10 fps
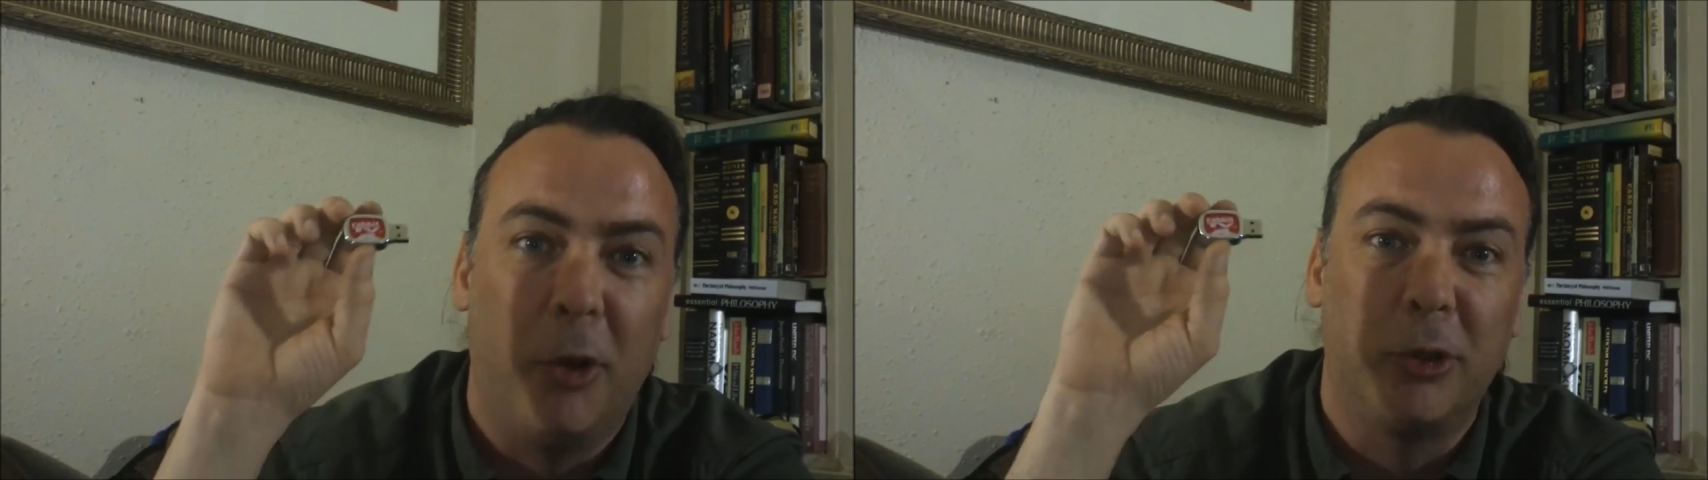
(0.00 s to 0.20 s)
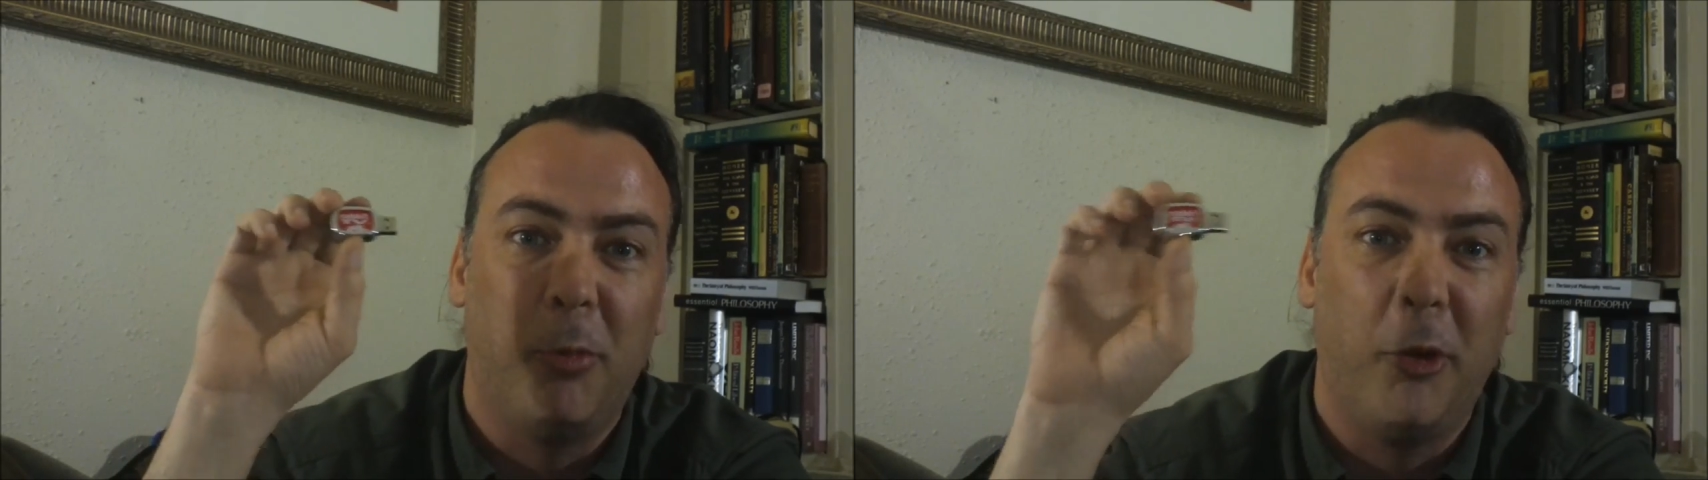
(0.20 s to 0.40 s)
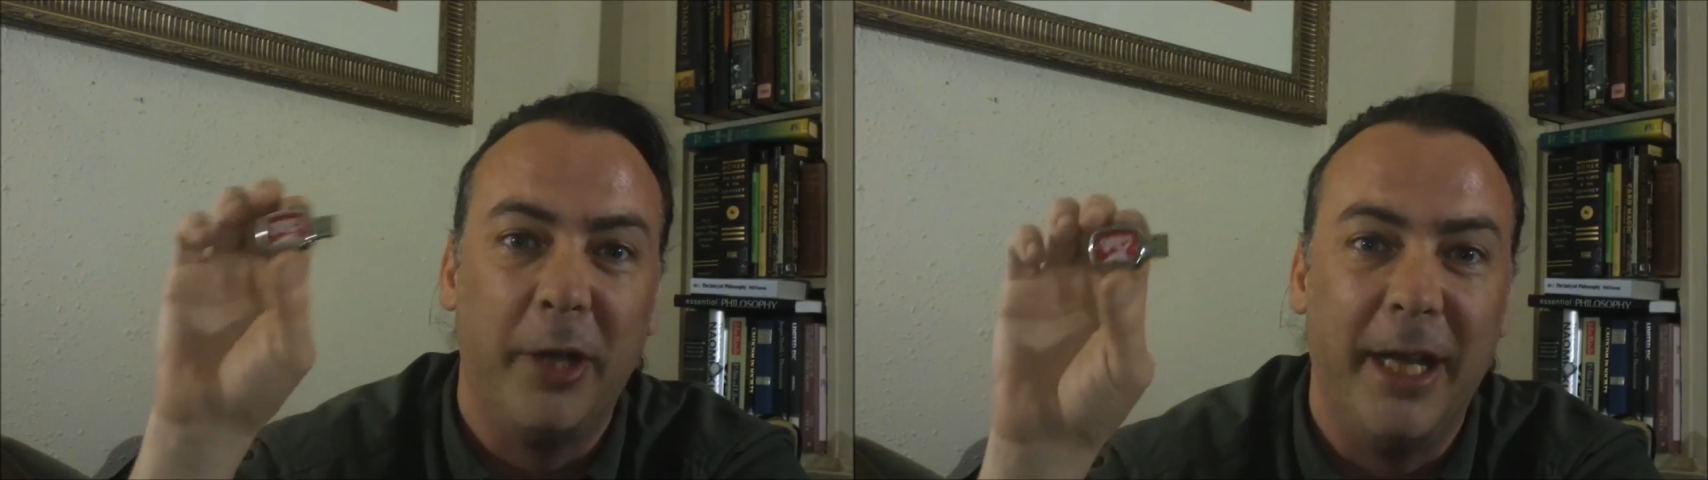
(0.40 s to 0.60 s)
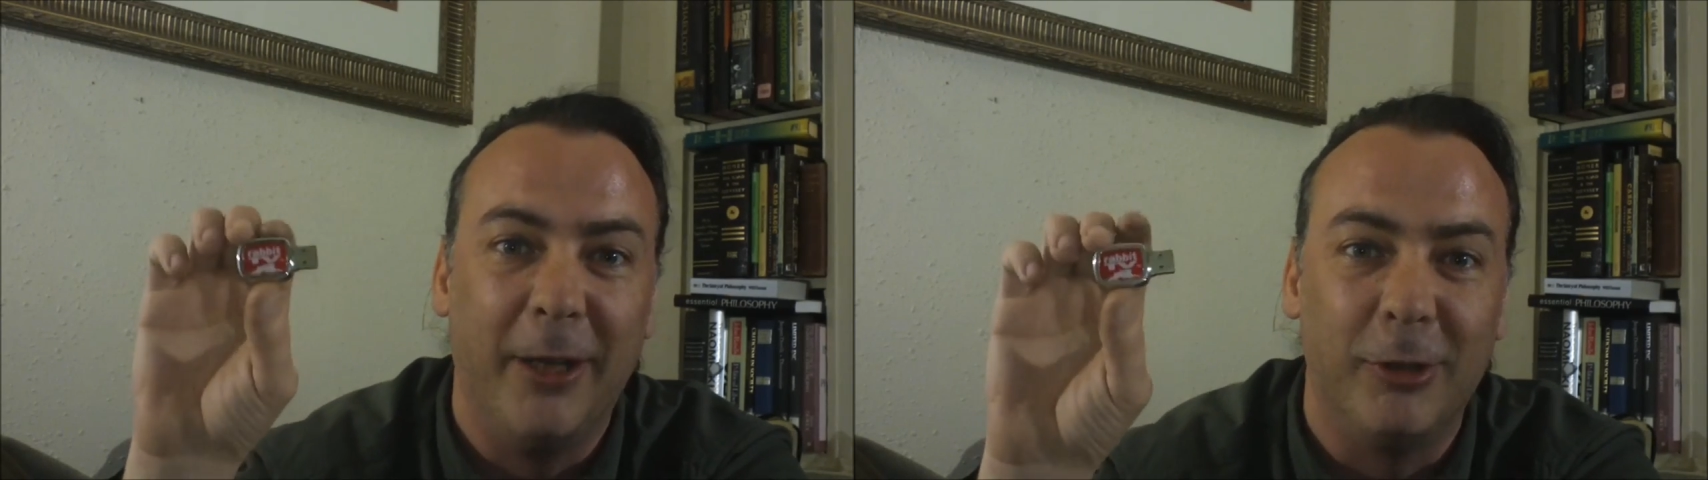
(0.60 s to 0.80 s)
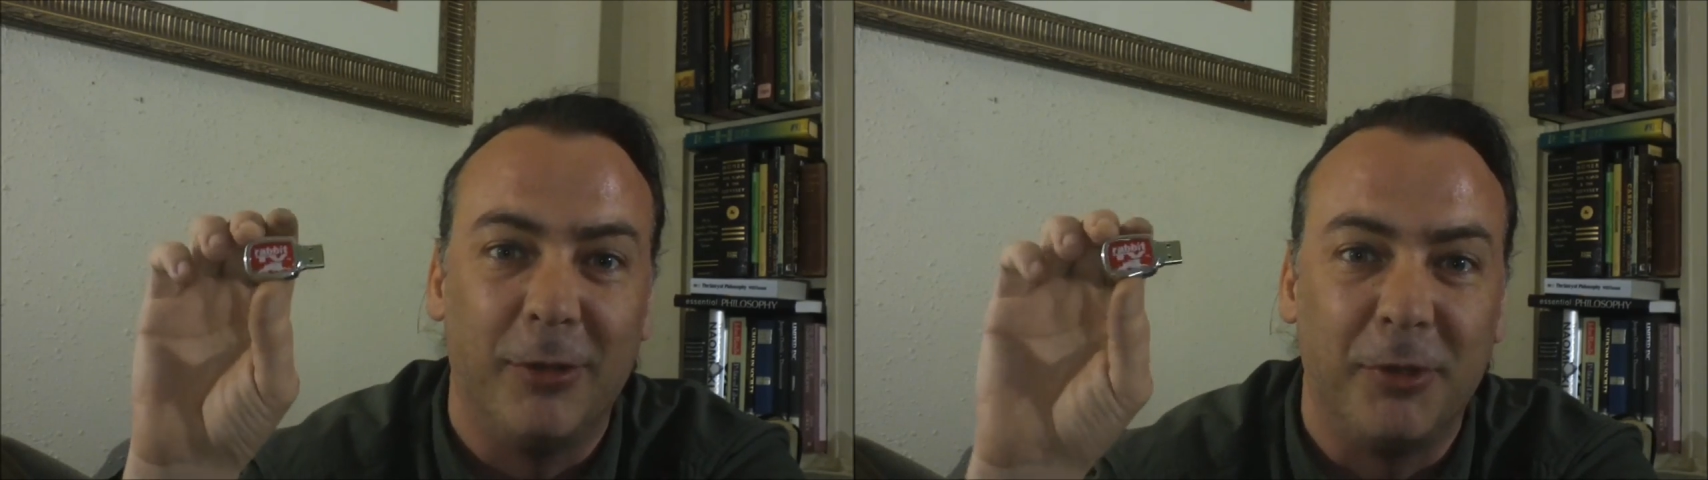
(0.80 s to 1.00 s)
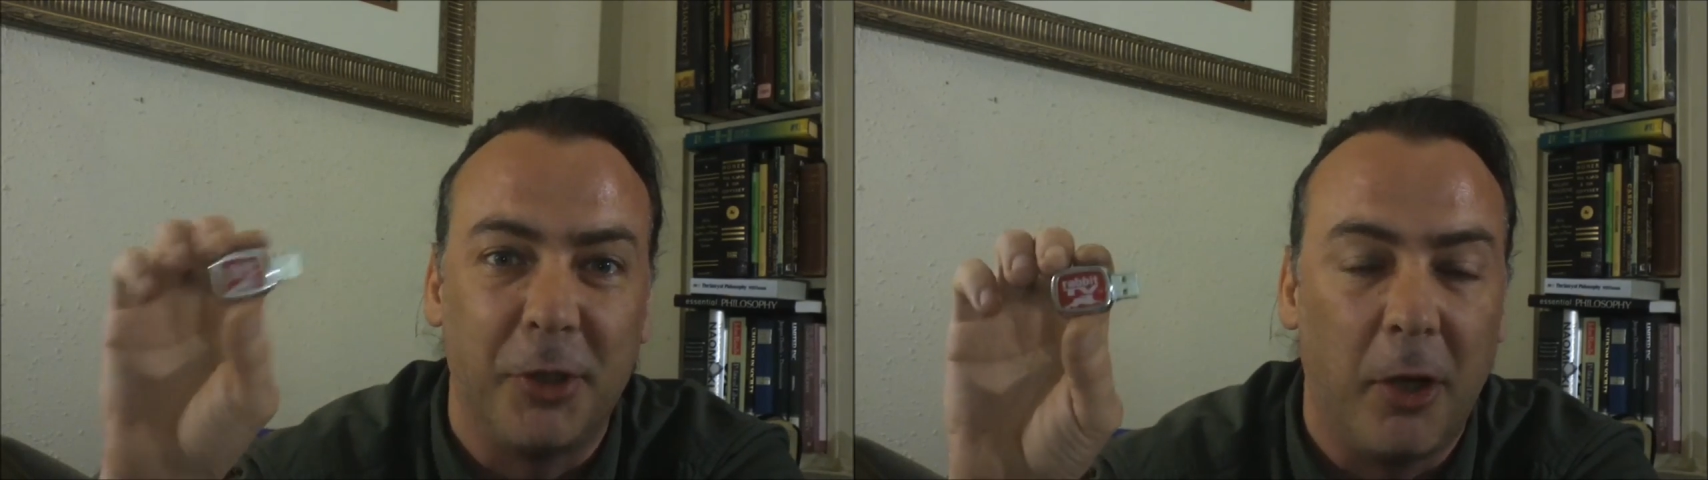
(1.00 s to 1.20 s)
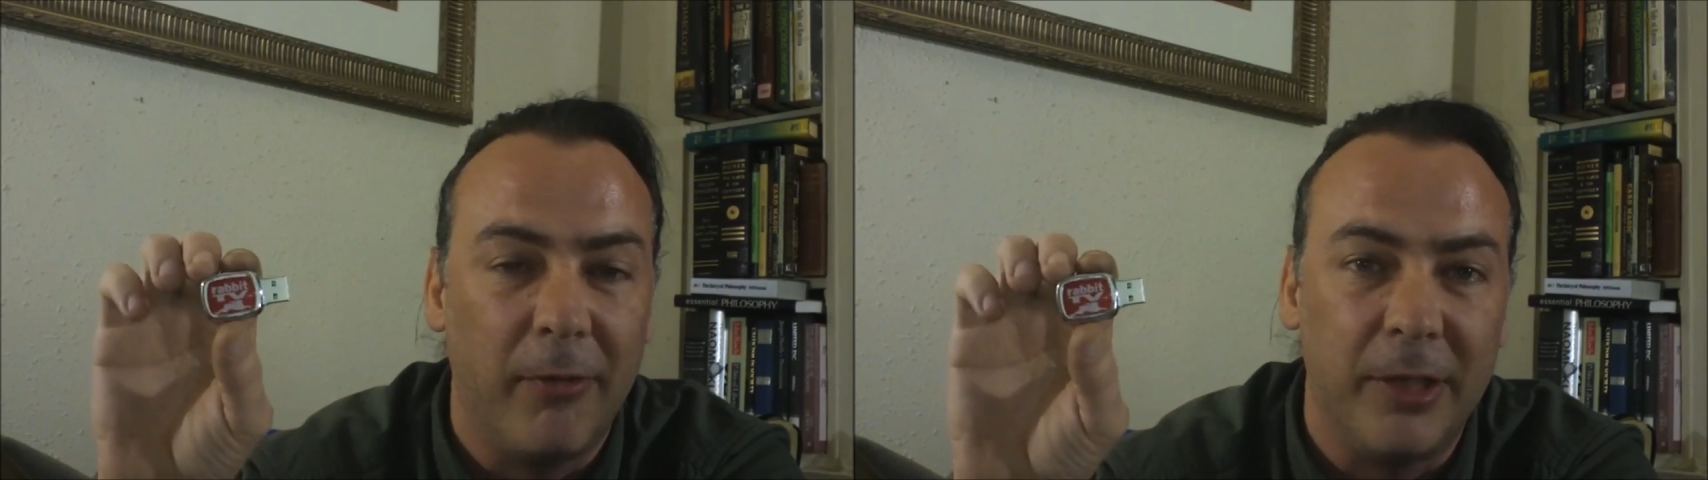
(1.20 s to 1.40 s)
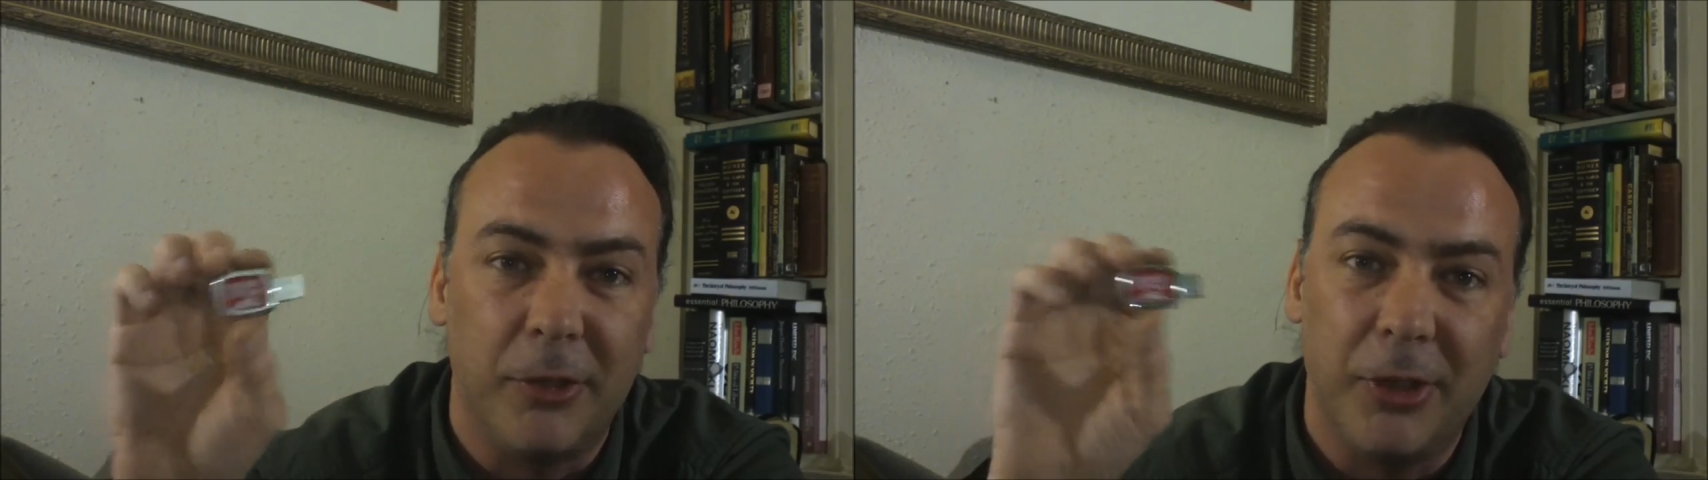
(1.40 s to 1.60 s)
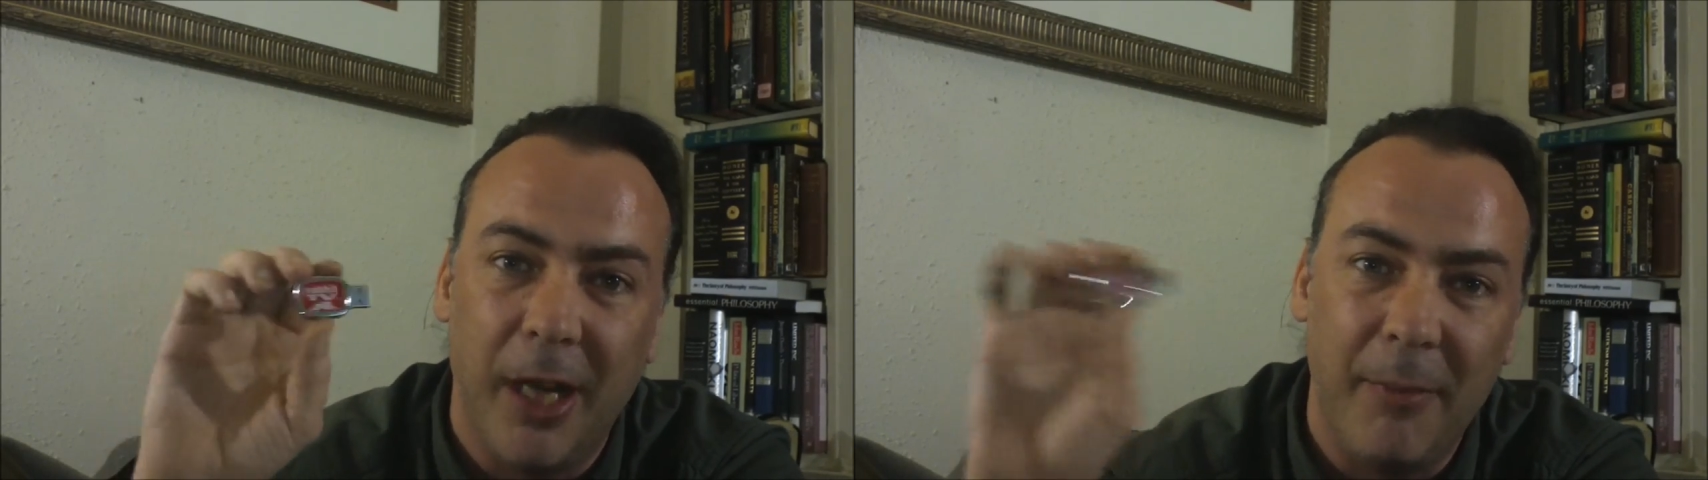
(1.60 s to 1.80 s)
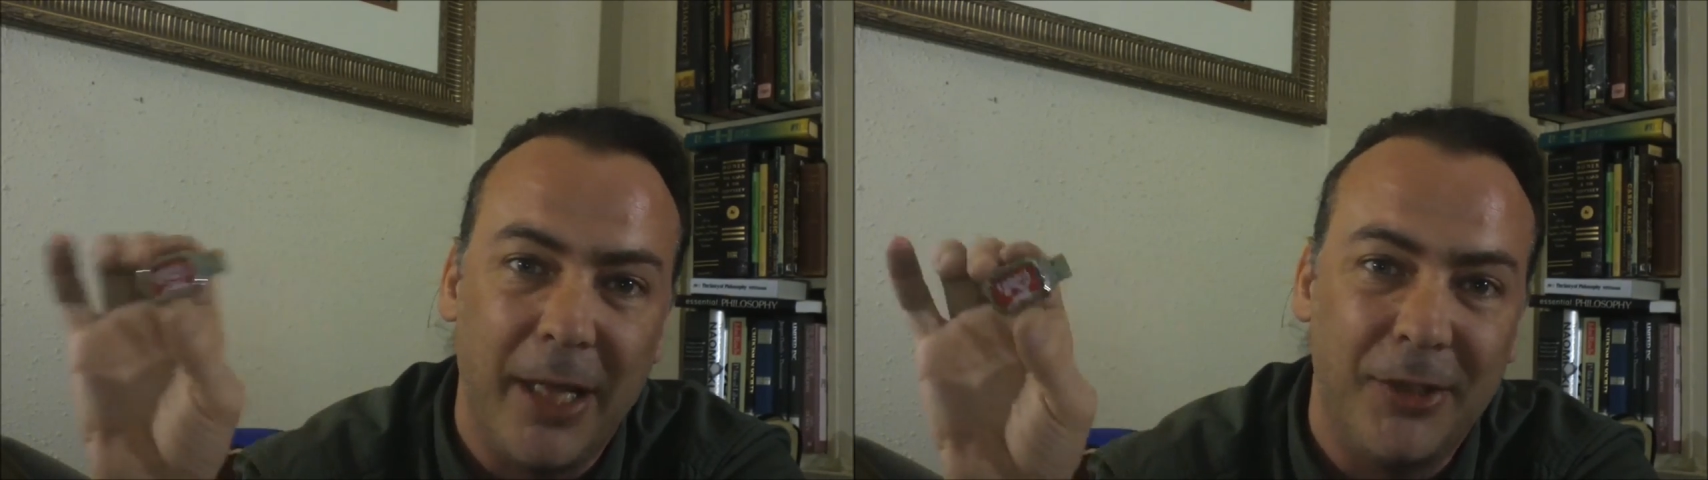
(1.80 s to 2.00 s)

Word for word: multiple years of service or something.